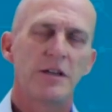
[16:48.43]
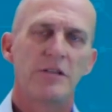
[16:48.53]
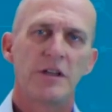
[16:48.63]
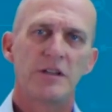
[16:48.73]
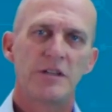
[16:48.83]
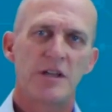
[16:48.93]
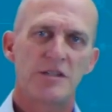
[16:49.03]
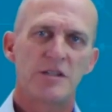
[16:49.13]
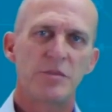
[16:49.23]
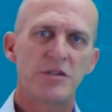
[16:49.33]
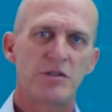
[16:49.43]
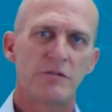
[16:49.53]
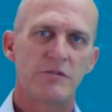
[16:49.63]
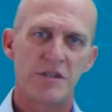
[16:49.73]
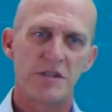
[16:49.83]
And then the DHCP
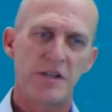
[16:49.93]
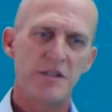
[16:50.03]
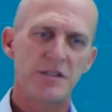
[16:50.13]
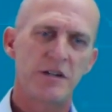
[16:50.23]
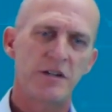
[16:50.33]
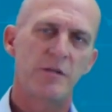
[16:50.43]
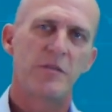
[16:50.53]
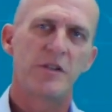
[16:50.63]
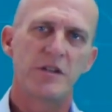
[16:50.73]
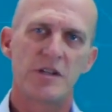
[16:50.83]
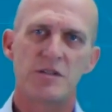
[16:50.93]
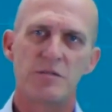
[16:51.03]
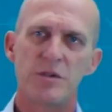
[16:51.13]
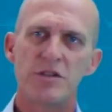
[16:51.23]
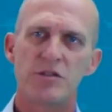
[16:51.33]
server says, yes, here I'm the
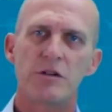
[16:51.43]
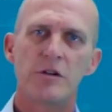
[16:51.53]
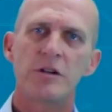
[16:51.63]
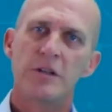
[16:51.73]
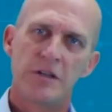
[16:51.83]
DHCP server.